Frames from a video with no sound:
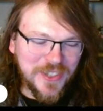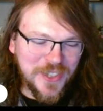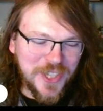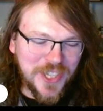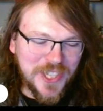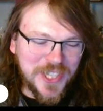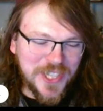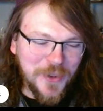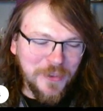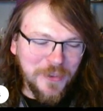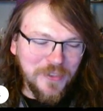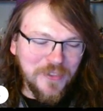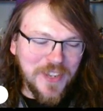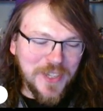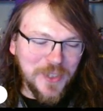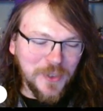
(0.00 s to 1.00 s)
she doesn't go
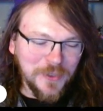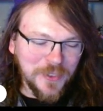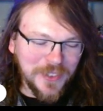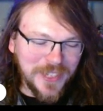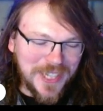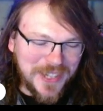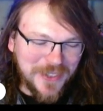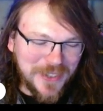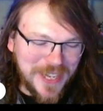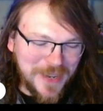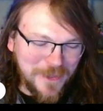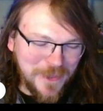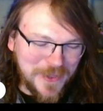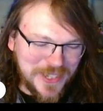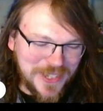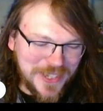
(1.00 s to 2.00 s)
fetal for like 3
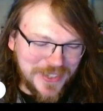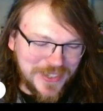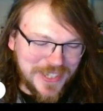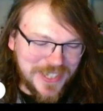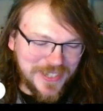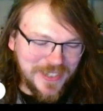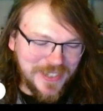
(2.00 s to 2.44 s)
episodes.